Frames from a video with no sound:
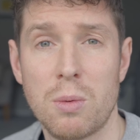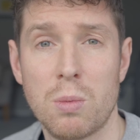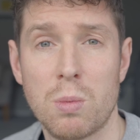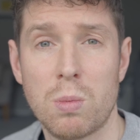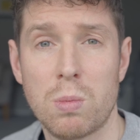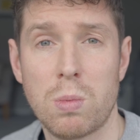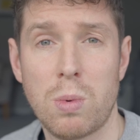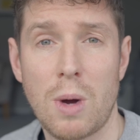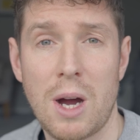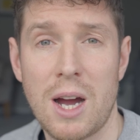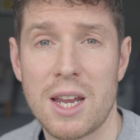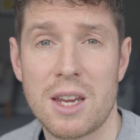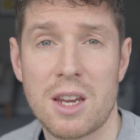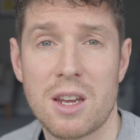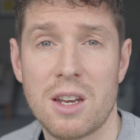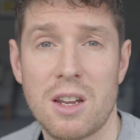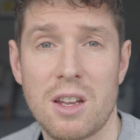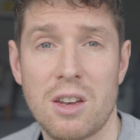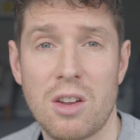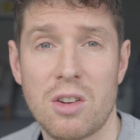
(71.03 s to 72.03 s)
Why
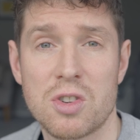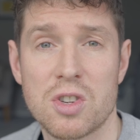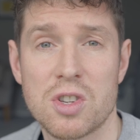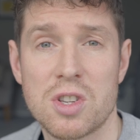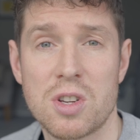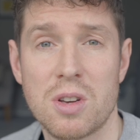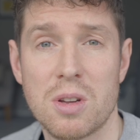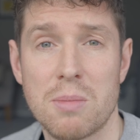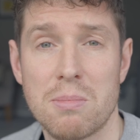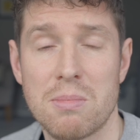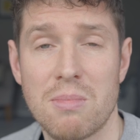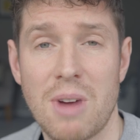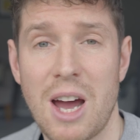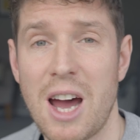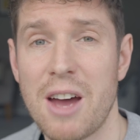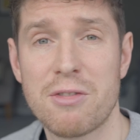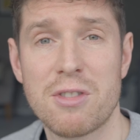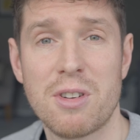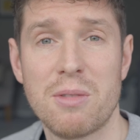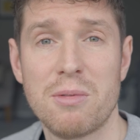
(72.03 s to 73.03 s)
can I not just do them
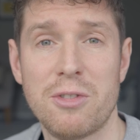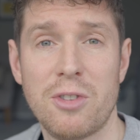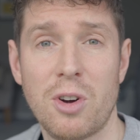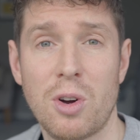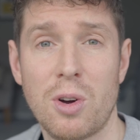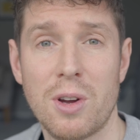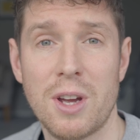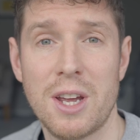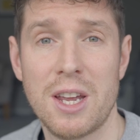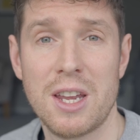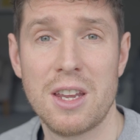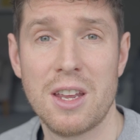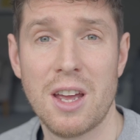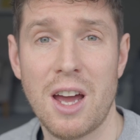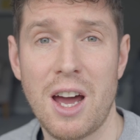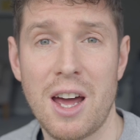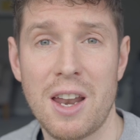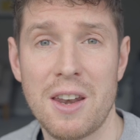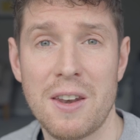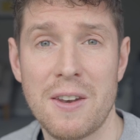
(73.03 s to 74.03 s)
after I'm 40?
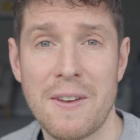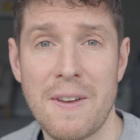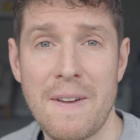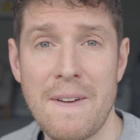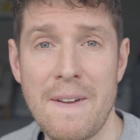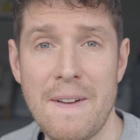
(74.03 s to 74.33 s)
And